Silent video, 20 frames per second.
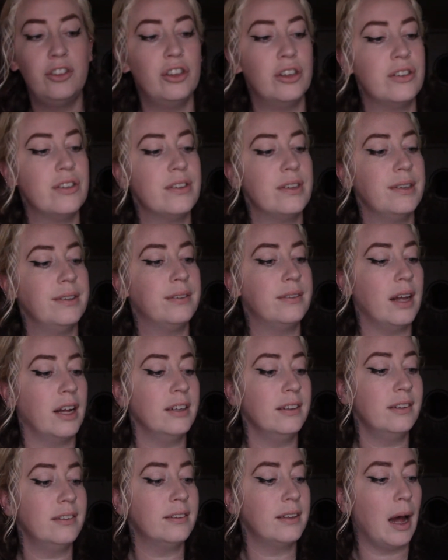just this
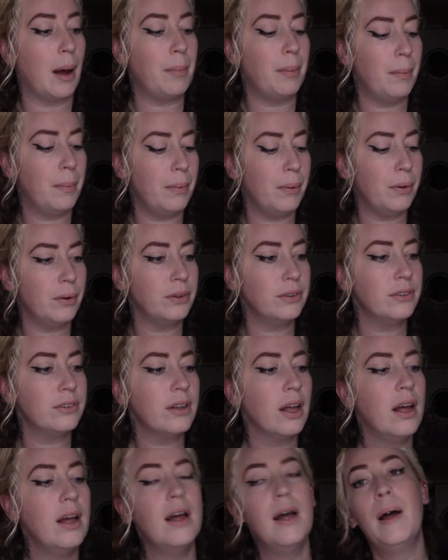Unstoppables
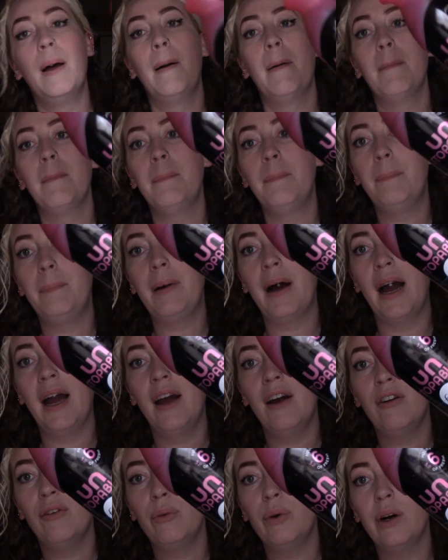
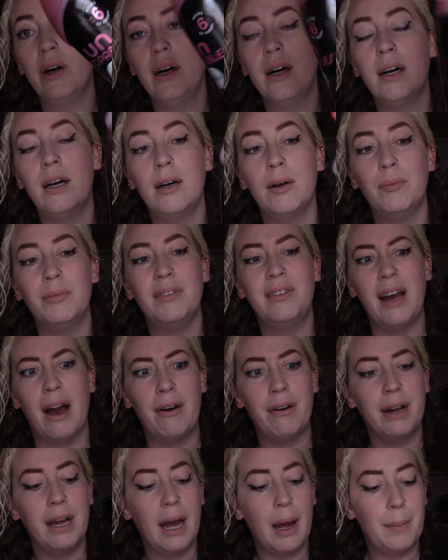by
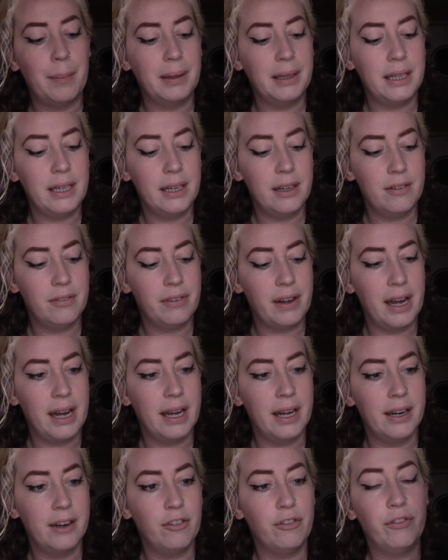Downy, I believe,
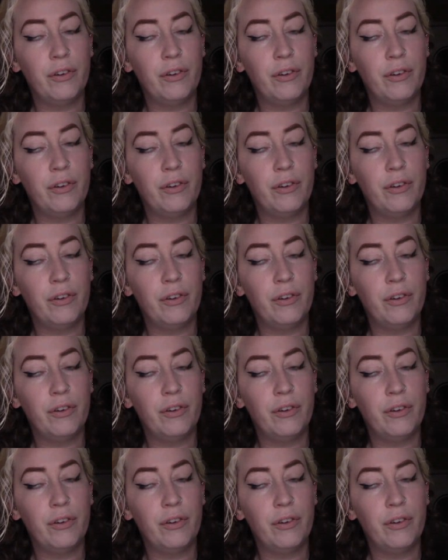and